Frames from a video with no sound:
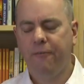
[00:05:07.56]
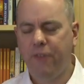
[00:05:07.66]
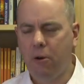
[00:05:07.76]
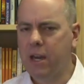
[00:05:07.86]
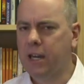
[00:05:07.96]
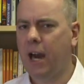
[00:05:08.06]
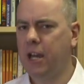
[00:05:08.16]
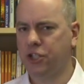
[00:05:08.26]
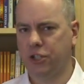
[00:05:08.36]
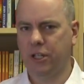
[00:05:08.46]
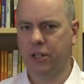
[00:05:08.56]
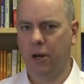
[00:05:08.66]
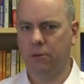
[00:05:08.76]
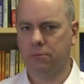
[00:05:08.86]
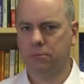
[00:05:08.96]
Very occasionally
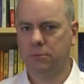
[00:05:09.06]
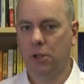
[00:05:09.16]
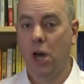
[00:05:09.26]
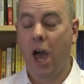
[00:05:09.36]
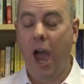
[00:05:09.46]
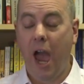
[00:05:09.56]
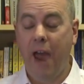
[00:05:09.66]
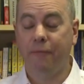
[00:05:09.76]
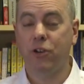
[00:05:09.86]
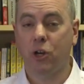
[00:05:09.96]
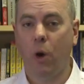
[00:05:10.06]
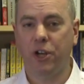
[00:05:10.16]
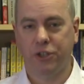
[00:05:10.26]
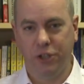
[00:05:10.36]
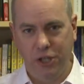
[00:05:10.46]
though, every
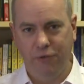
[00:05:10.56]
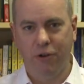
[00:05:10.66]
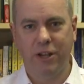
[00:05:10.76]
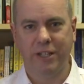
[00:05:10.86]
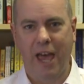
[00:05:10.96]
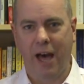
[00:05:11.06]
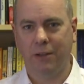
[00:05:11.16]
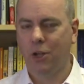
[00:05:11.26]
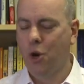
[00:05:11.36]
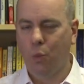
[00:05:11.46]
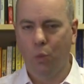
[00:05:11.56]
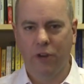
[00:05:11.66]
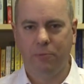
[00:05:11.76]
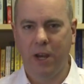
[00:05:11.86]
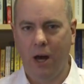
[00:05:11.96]
question that you've written down will
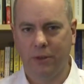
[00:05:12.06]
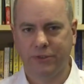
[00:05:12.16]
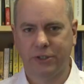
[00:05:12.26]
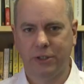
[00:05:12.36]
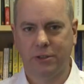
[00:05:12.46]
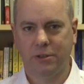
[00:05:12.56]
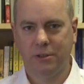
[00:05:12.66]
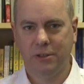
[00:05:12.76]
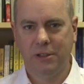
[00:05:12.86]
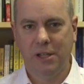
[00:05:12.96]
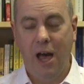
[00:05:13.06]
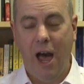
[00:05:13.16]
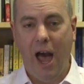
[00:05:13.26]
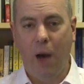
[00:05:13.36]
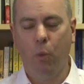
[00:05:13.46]
have been answered.
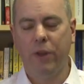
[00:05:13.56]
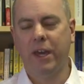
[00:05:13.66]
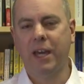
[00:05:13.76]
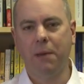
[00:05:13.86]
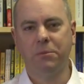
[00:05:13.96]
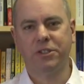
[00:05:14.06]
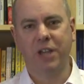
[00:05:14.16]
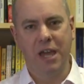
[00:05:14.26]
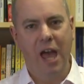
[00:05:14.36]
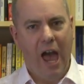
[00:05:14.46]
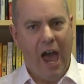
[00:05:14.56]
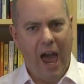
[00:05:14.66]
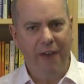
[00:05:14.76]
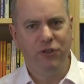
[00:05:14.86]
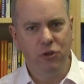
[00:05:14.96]
And when they come to say,
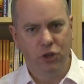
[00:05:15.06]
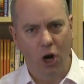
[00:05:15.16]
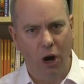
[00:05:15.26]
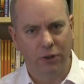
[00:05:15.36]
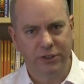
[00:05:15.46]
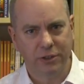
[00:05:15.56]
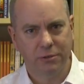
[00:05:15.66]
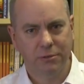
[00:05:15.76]
have you got